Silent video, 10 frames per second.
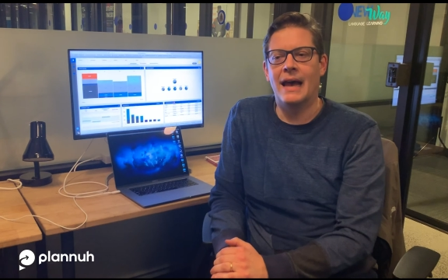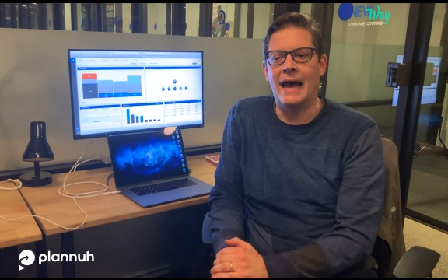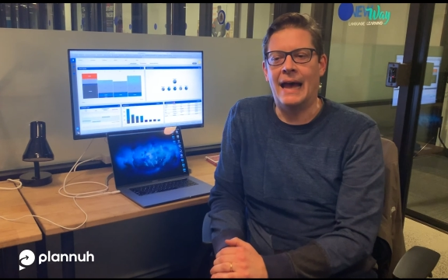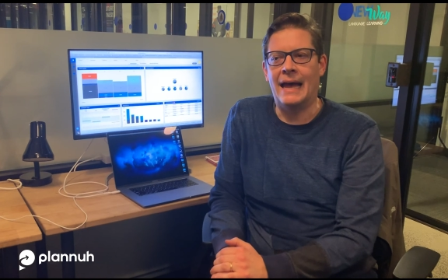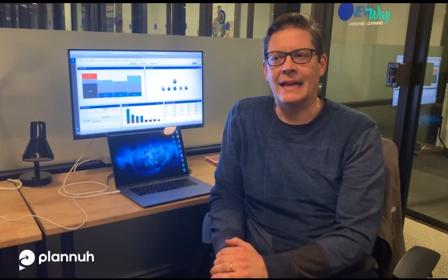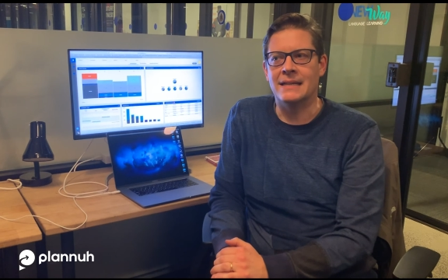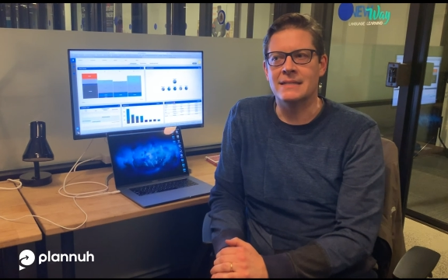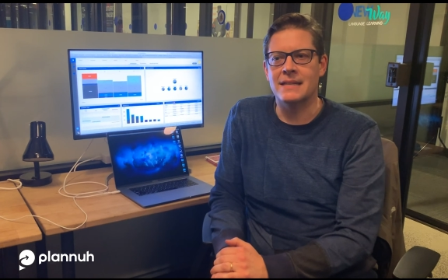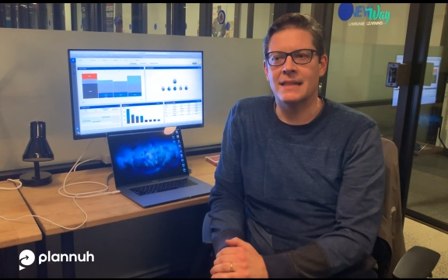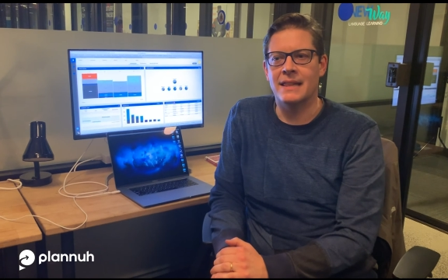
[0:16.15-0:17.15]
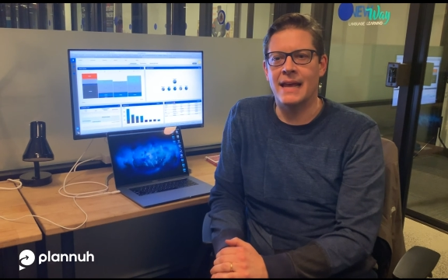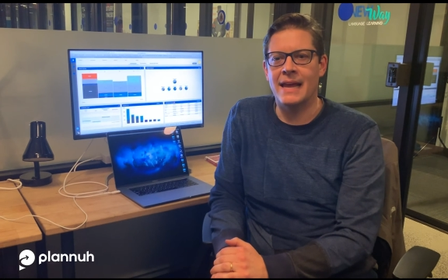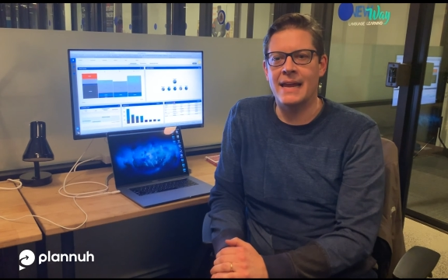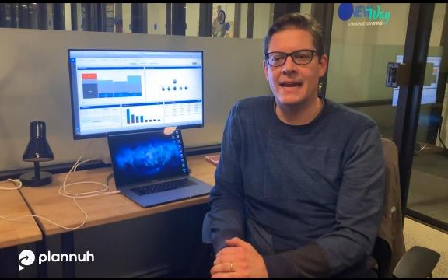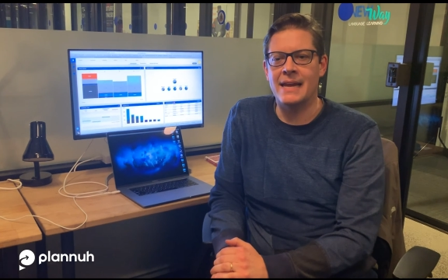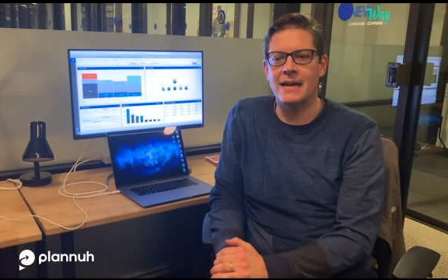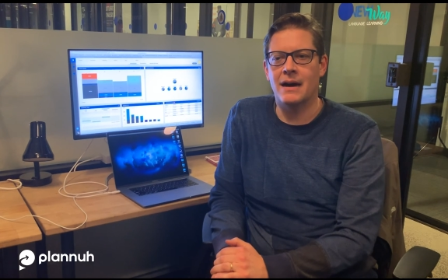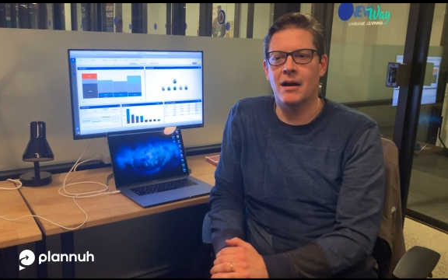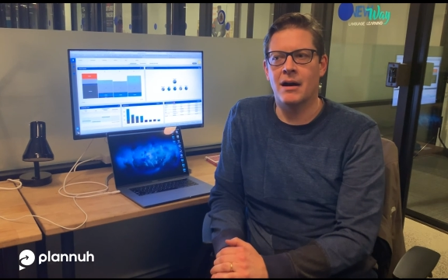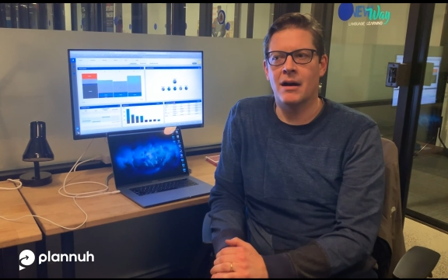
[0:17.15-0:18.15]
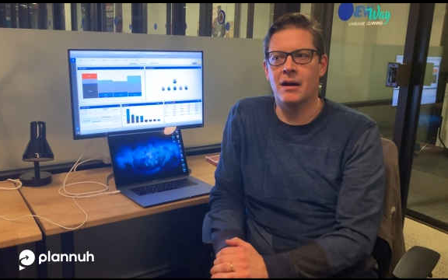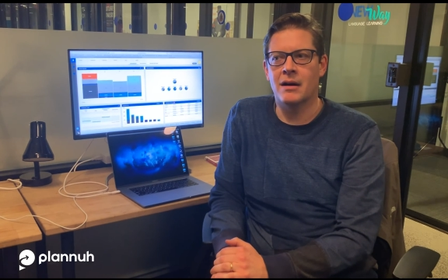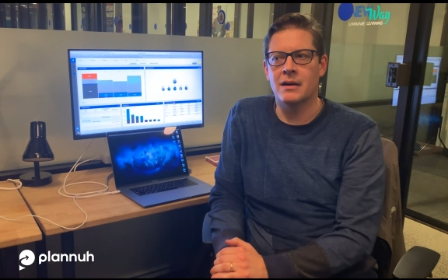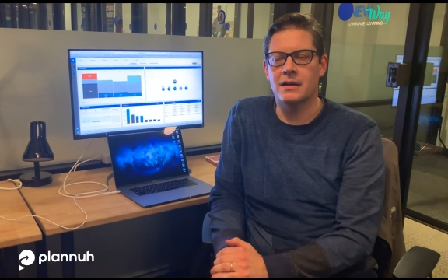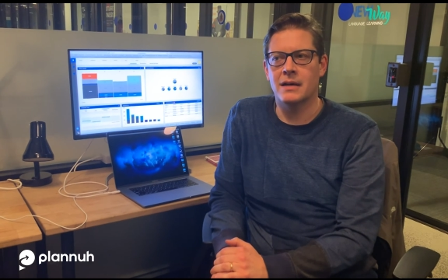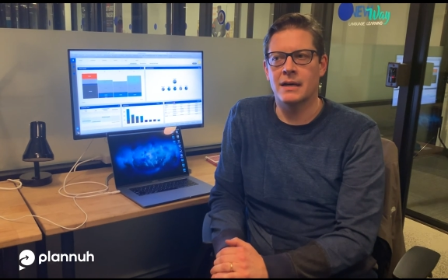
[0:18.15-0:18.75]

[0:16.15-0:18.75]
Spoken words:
and they are